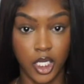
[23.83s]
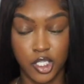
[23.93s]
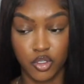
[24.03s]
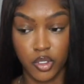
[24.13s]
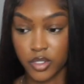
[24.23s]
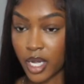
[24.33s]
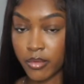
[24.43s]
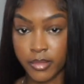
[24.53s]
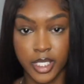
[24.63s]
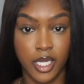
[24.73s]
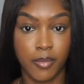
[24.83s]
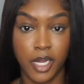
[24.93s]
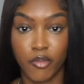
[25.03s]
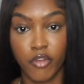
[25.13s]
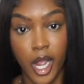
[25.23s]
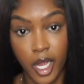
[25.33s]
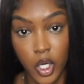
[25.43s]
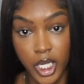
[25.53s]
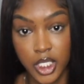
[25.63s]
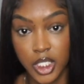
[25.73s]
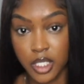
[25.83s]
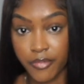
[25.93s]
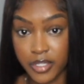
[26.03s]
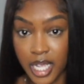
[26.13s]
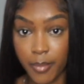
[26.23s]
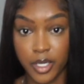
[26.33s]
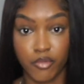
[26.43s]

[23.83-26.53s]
Because you know, Cyber Monday, Black Friday, all that good stuff is happening